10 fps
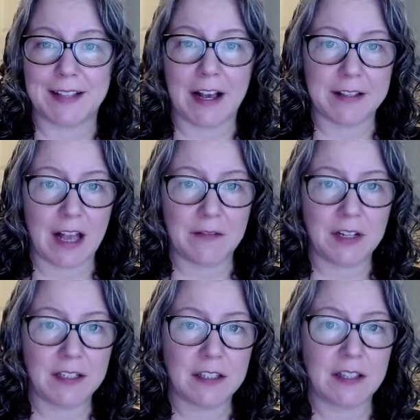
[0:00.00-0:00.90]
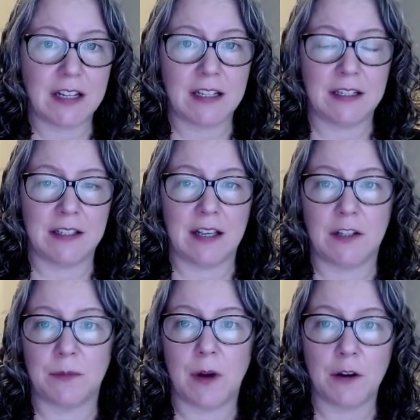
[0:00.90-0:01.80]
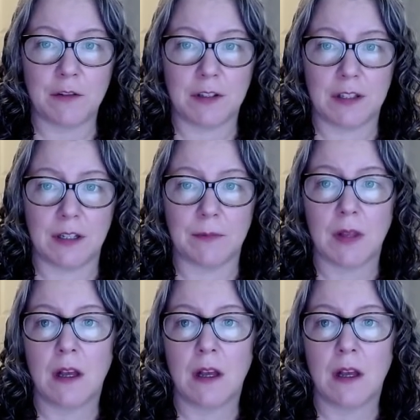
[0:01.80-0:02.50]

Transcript: as evidence that it is a democracy,